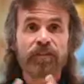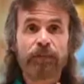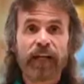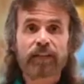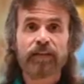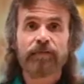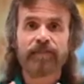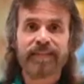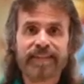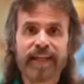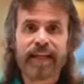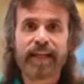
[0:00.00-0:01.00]
The
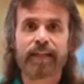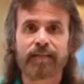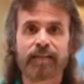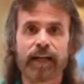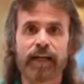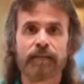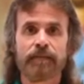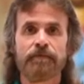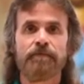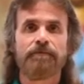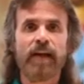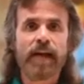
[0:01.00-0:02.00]
perspective today is
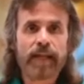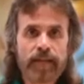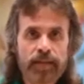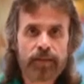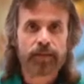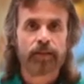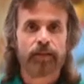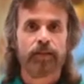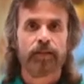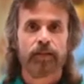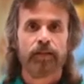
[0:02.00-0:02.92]
that faith